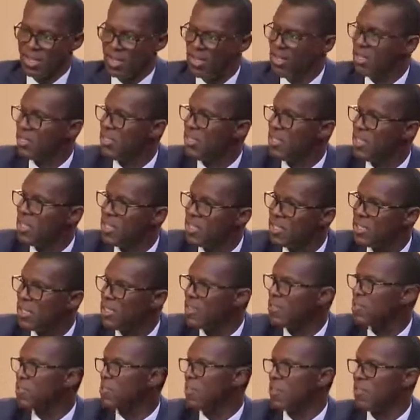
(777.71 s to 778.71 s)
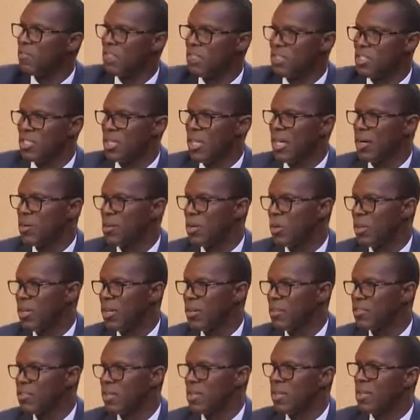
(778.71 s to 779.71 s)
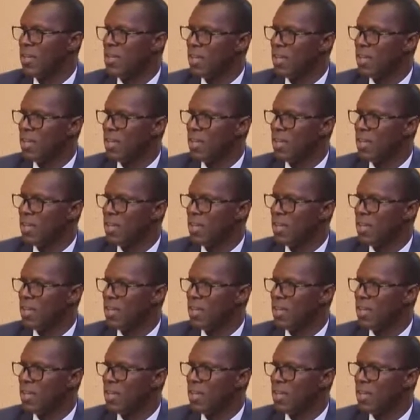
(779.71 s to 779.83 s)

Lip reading: the details of the shareholders,